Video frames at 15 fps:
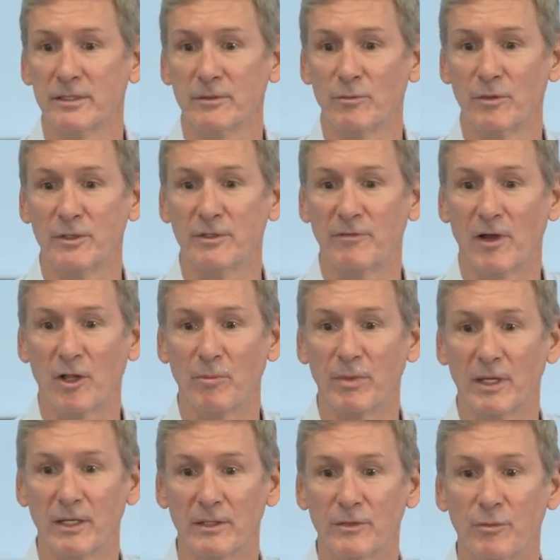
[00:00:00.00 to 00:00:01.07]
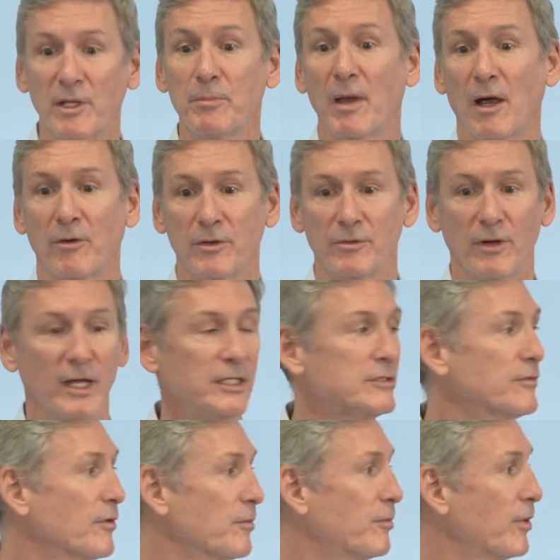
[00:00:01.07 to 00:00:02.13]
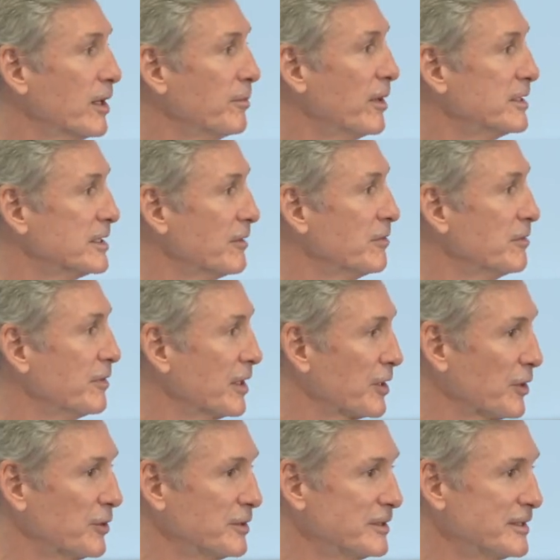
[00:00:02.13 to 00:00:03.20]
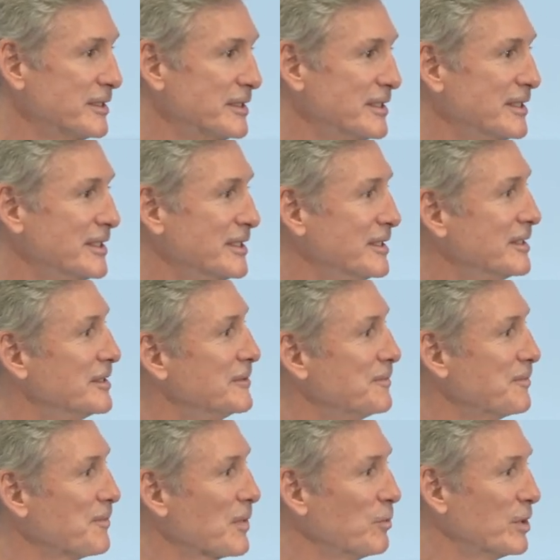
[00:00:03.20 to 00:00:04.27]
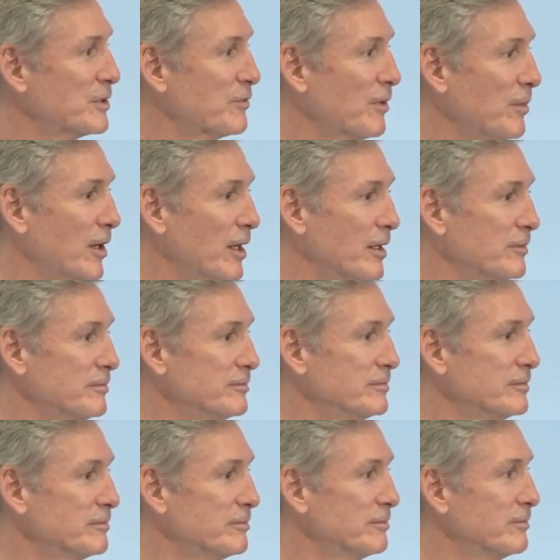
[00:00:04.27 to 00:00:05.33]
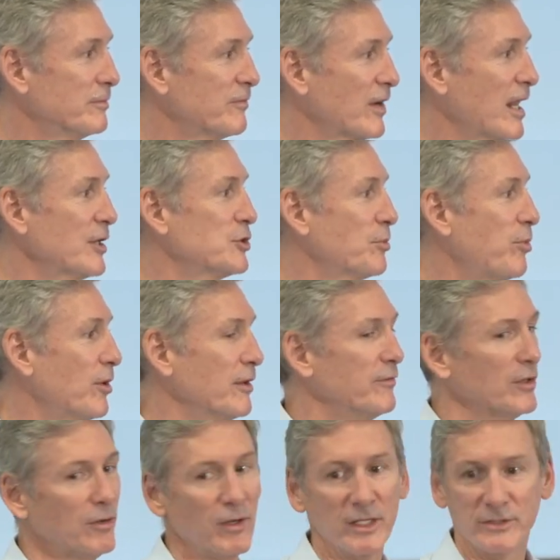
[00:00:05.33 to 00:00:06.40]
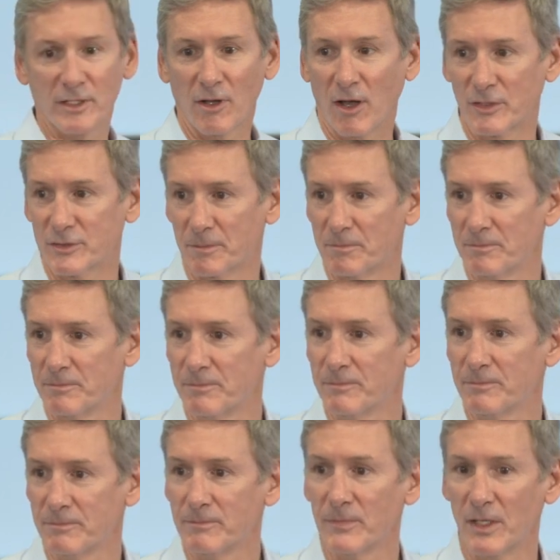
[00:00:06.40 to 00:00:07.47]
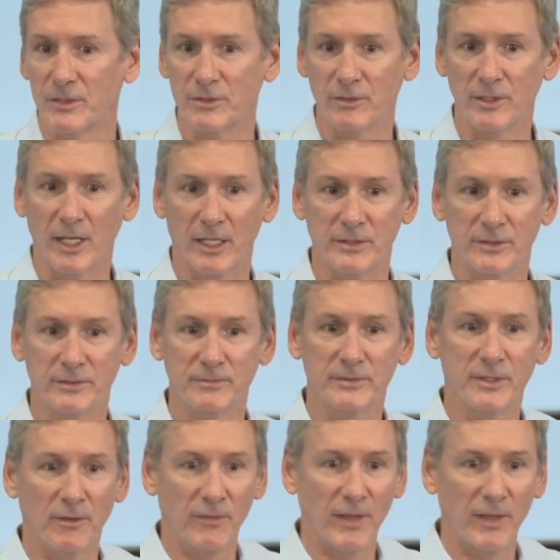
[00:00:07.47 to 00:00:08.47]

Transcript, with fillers: we're developing three powertrains for pretty much every vehicle, which from a financial point of view isn't awesome, as you'd guess. So